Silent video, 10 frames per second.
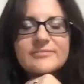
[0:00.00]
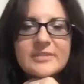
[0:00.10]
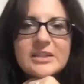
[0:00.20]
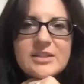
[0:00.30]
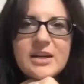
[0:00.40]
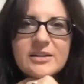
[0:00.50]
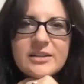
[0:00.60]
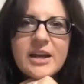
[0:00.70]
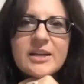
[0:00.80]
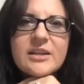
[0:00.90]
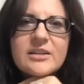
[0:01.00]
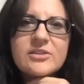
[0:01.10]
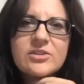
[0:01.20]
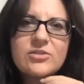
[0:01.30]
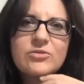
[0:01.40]
Exactly. And then
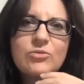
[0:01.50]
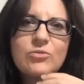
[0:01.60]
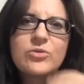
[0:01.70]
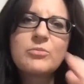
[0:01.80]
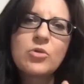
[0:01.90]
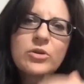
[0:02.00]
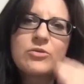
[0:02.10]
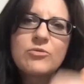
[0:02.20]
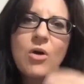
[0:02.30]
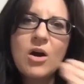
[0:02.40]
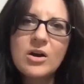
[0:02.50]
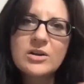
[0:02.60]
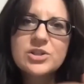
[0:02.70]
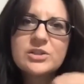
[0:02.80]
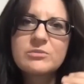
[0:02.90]
the more you
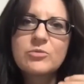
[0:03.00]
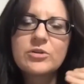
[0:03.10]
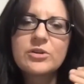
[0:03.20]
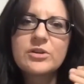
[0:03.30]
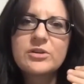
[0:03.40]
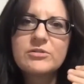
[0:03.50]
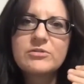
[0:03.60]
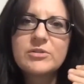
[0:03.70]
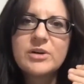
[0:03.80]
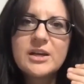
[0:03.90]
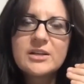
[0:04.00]
watch and the more you